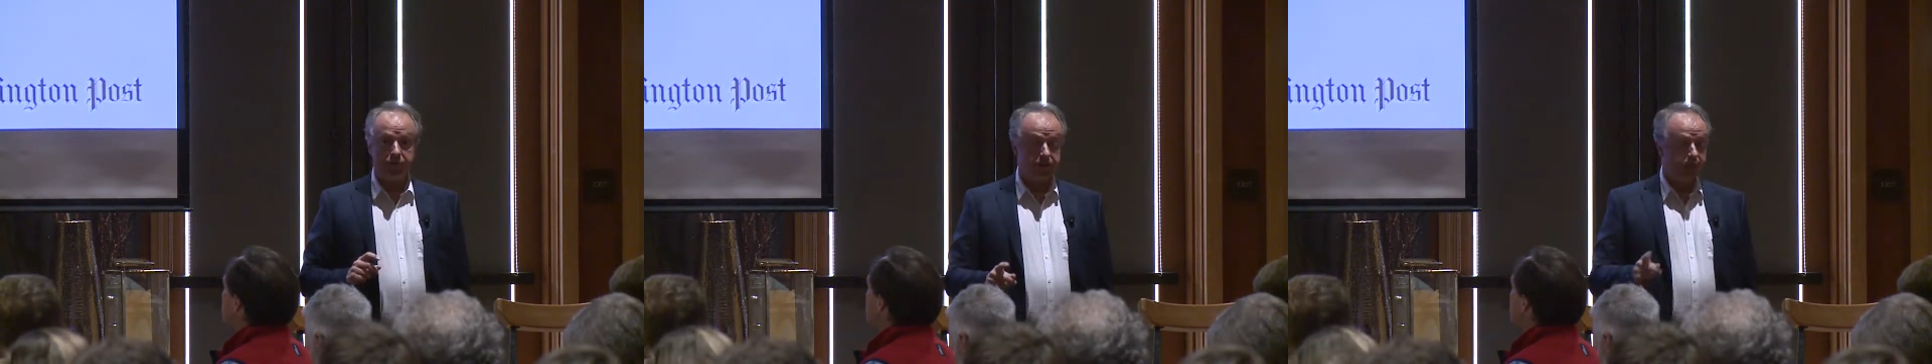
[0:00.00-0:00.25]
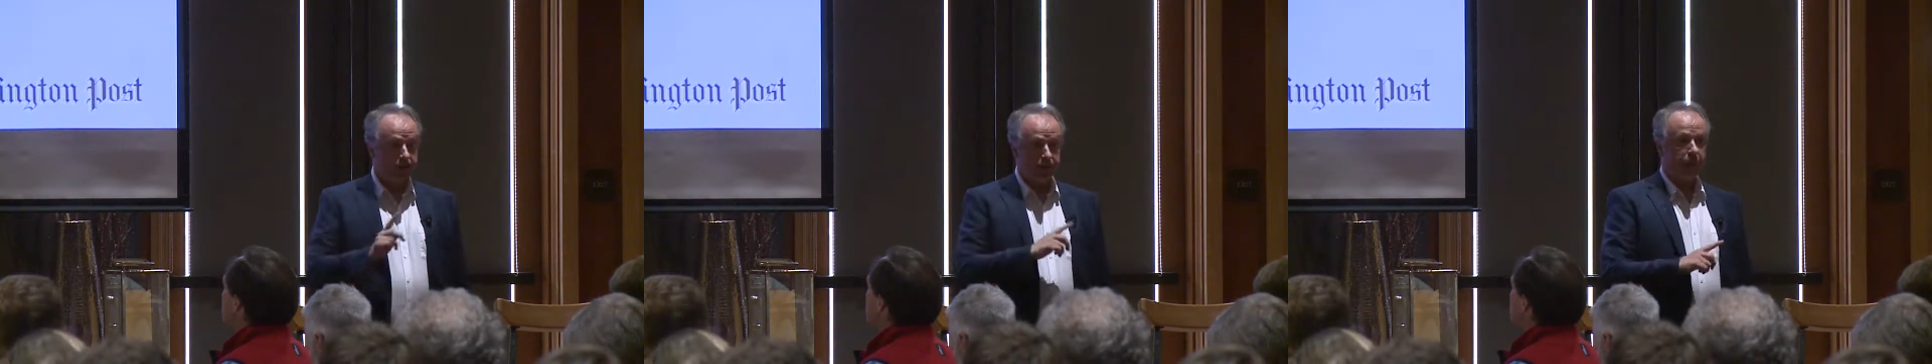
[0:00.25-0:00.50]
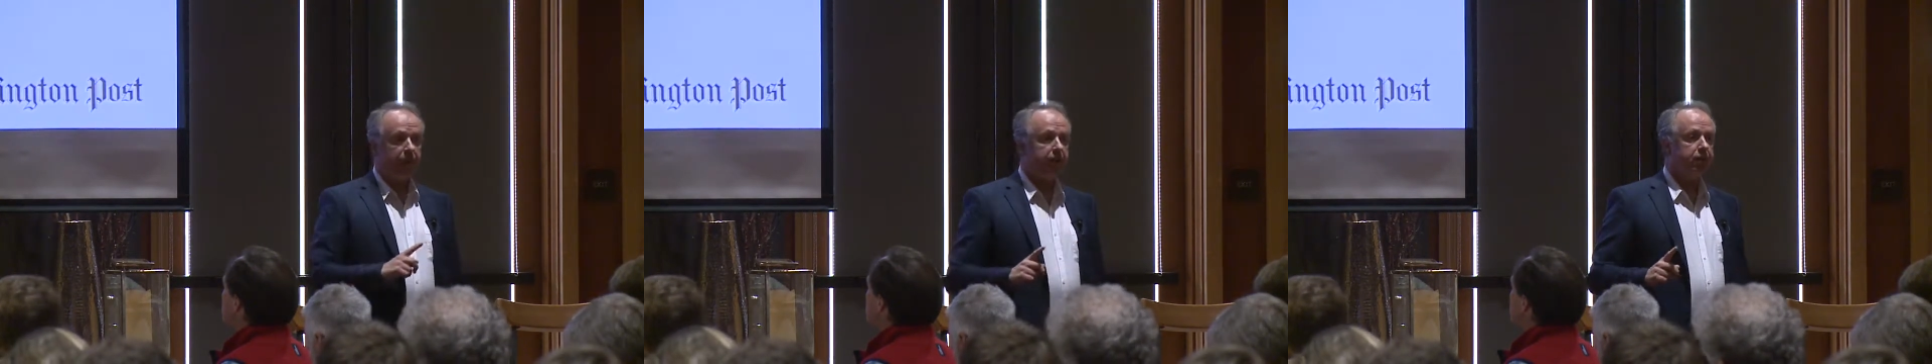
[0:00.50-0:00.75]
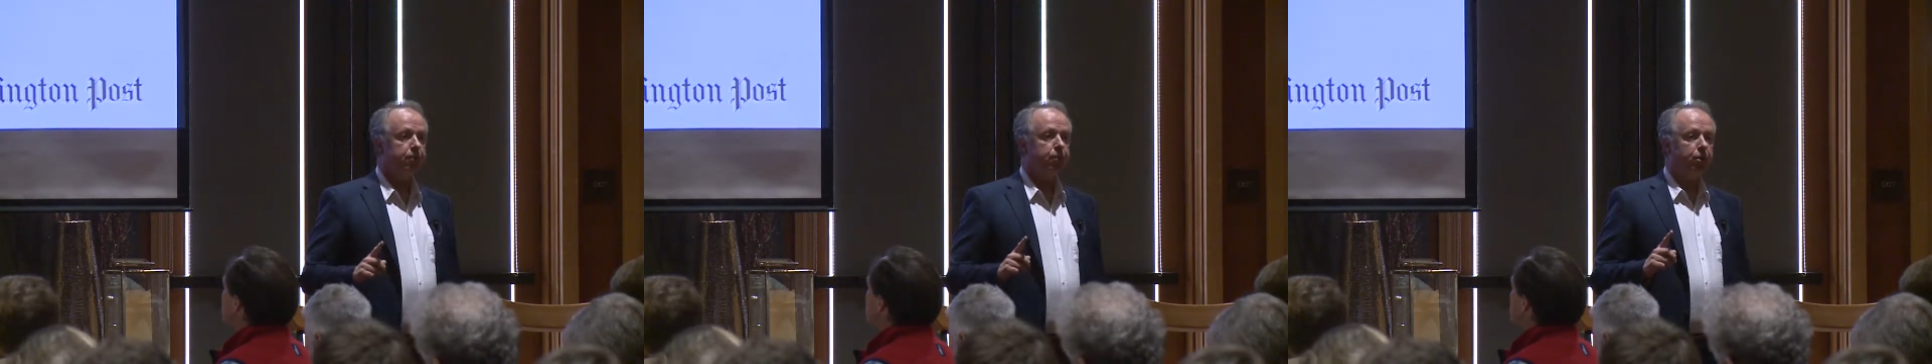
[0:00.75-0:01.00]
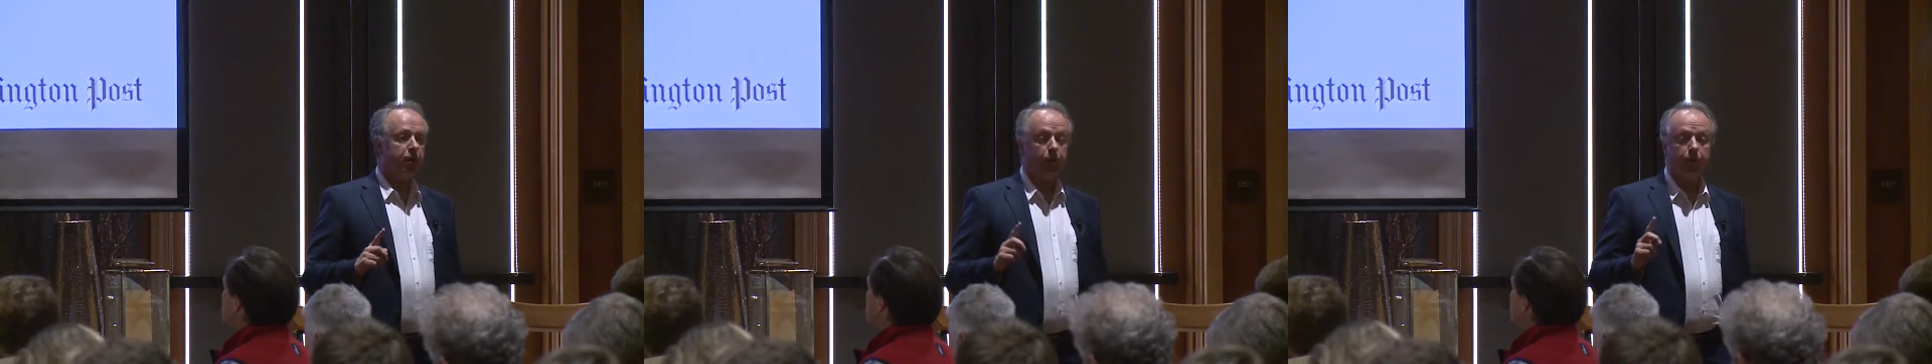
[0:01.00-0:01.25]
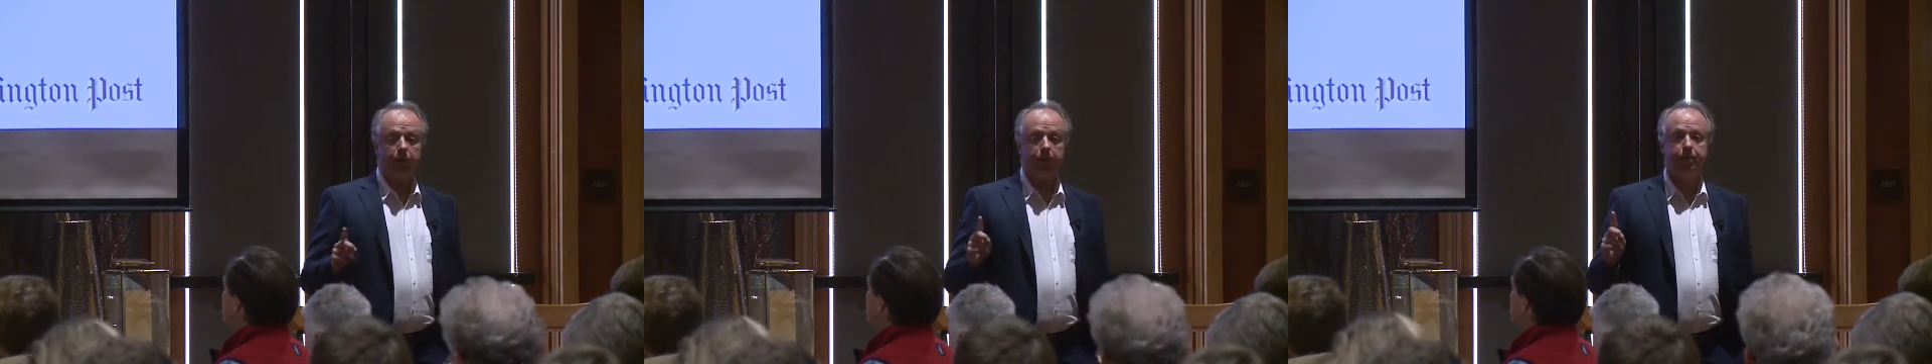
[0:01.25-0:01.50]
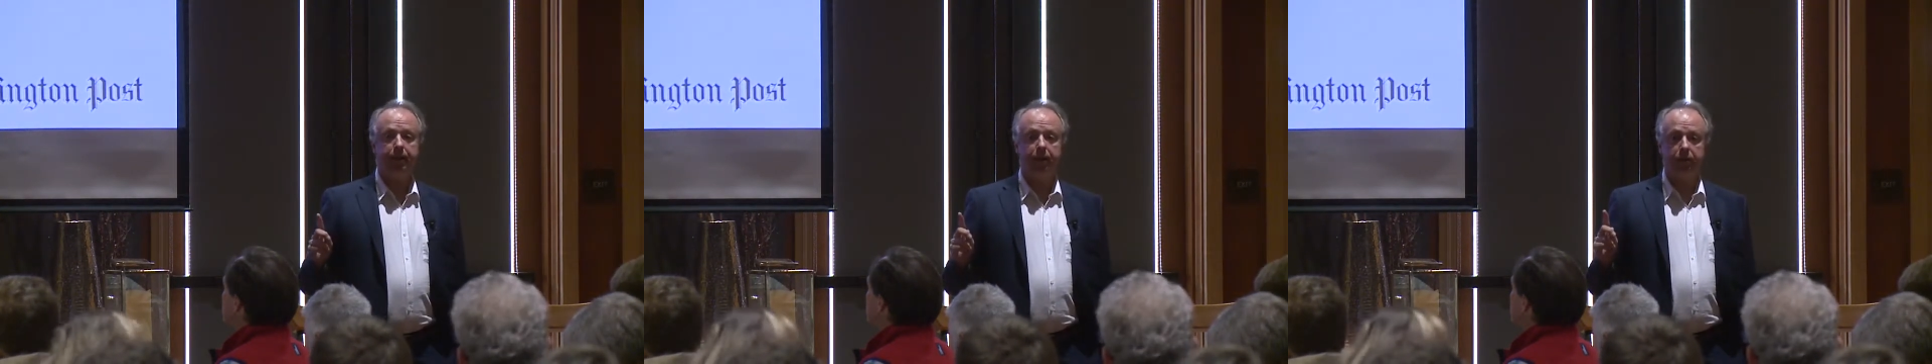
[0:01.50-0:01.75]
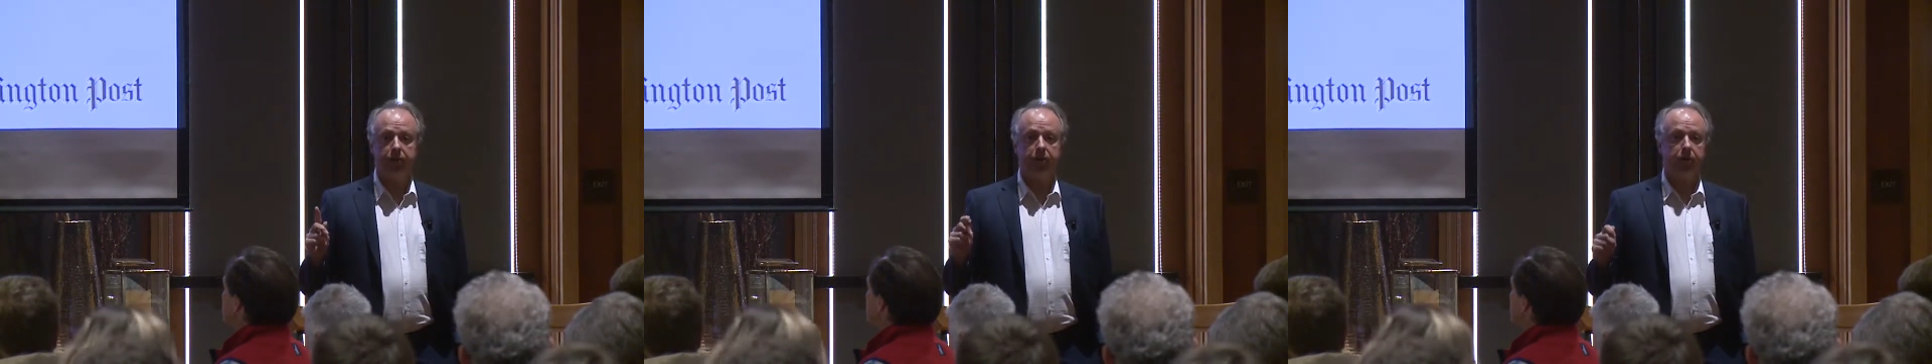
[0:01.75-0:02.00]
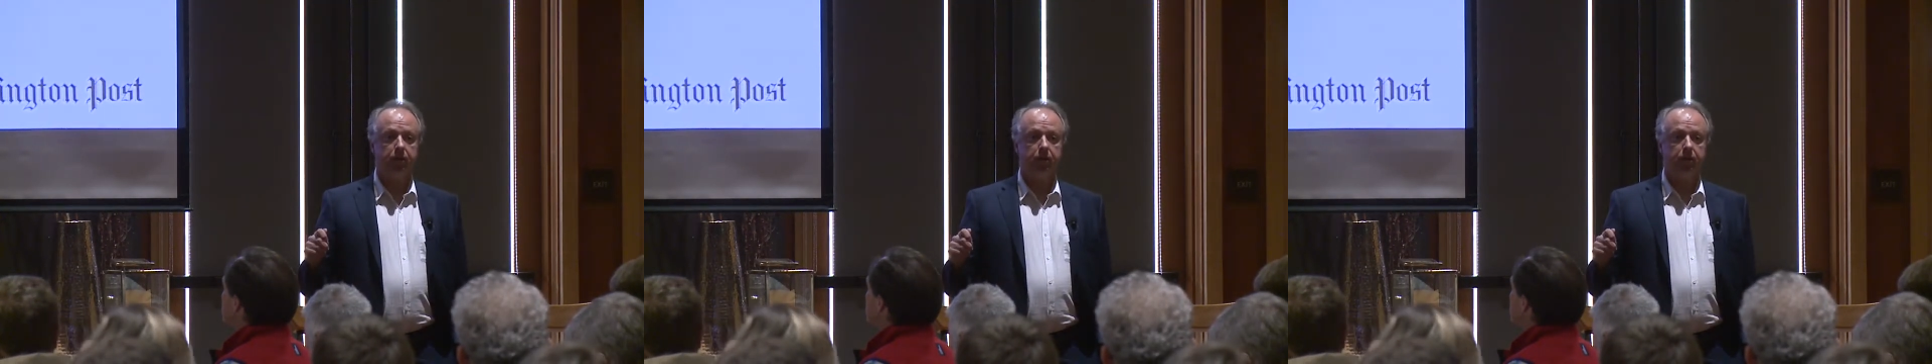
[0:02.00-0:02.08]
Somebody said it this morning on one of the panels,